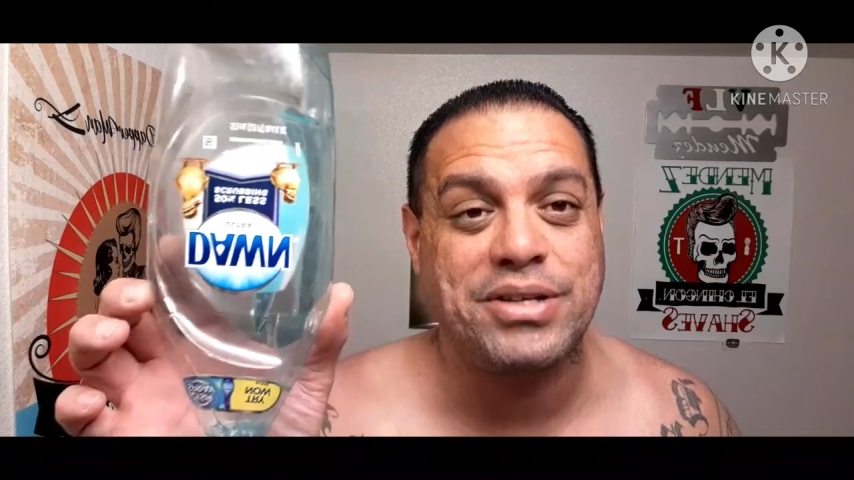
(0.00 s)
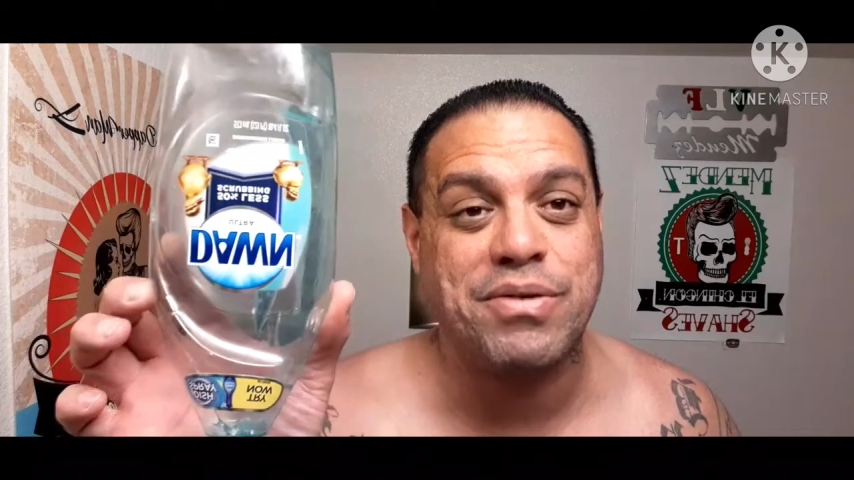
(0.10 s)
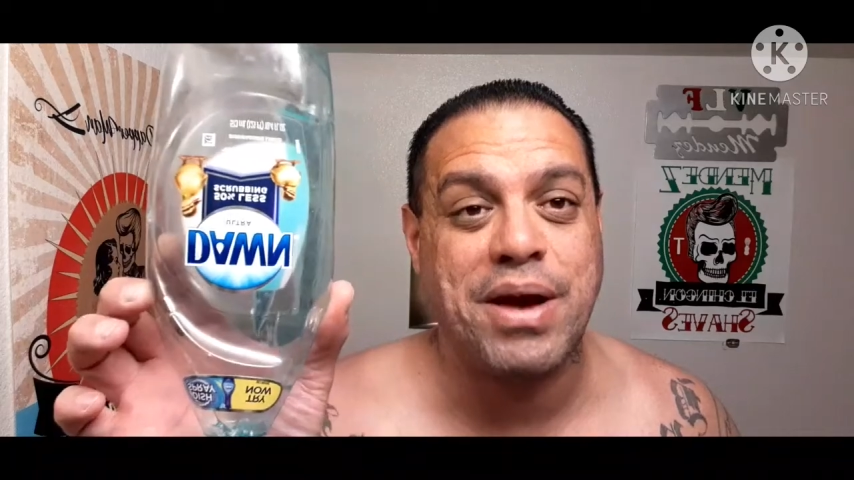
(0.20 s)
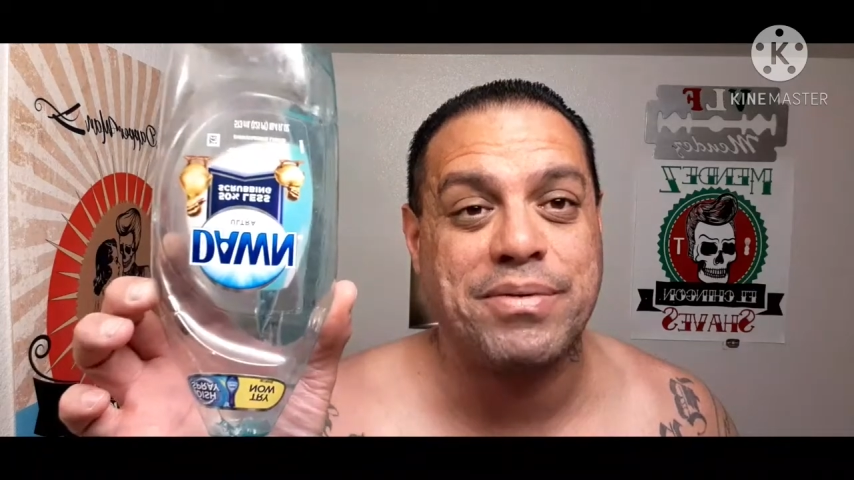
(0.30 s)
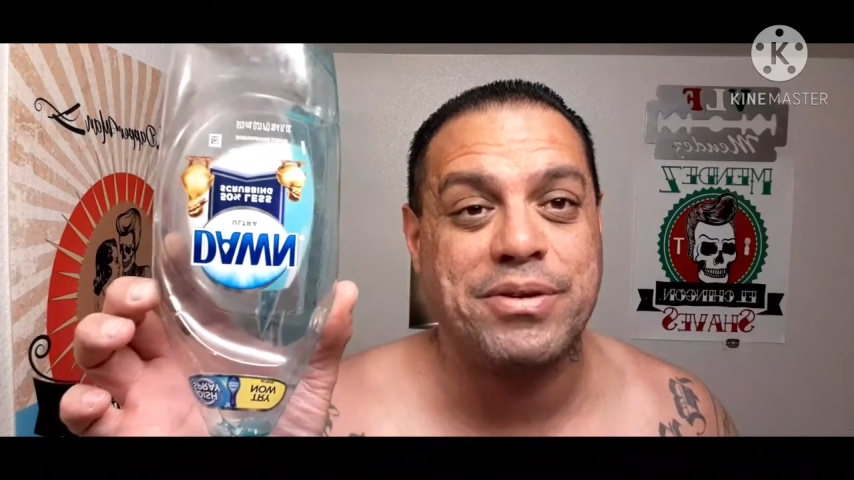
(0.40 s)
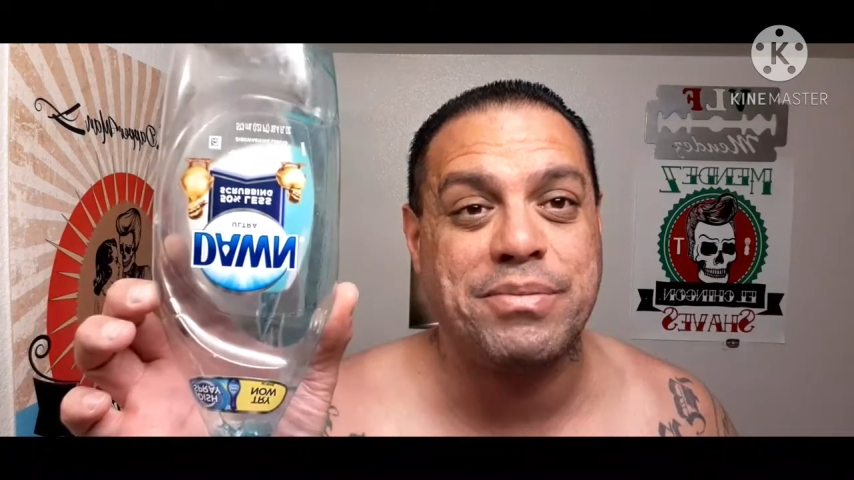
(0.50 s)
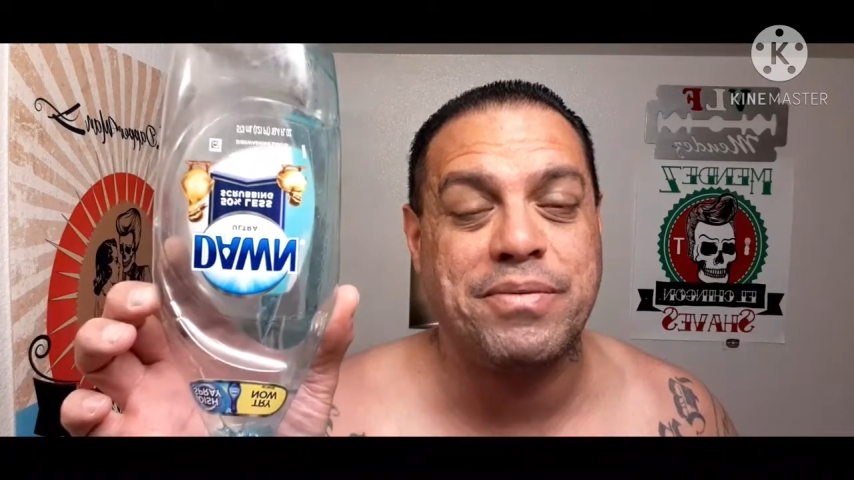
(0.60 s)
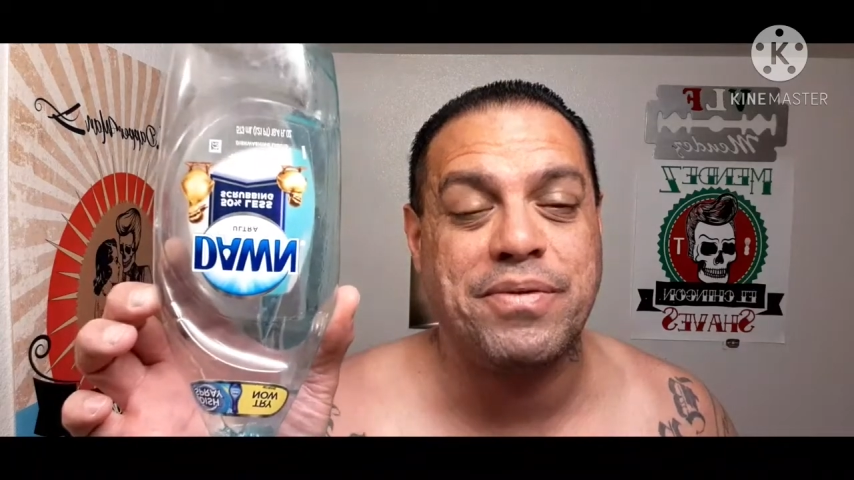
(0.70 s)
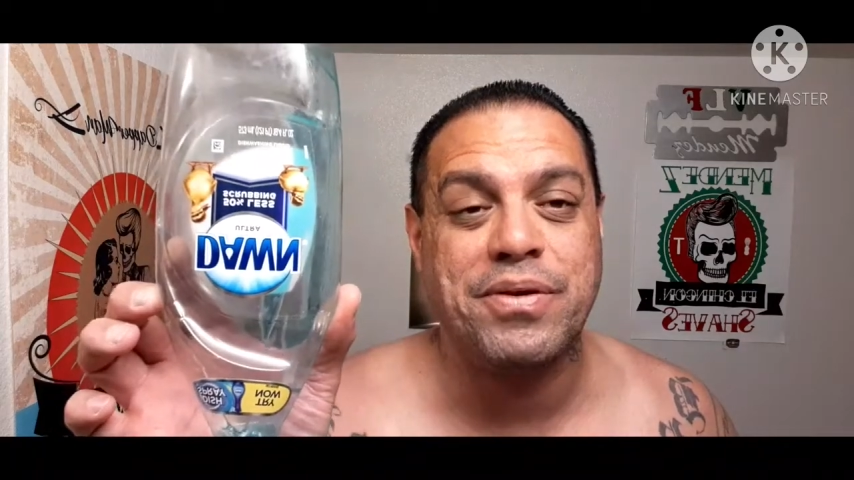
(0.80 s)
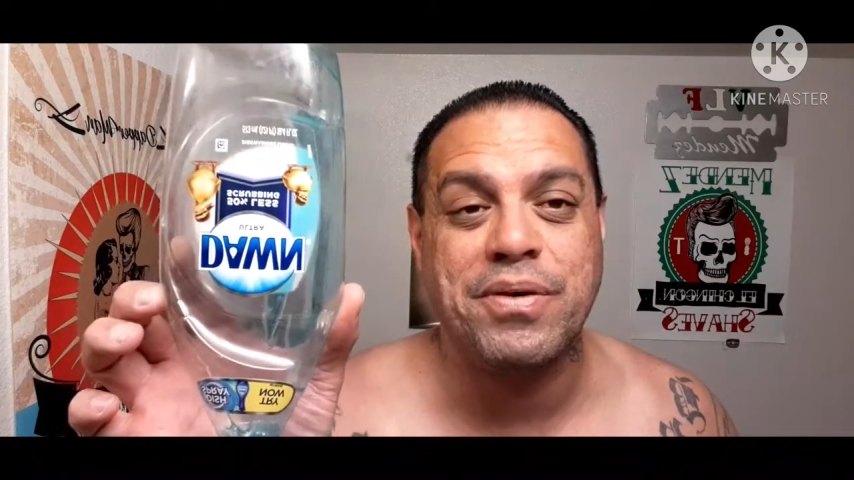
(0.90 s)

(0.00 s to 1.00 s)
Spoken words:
grab some if you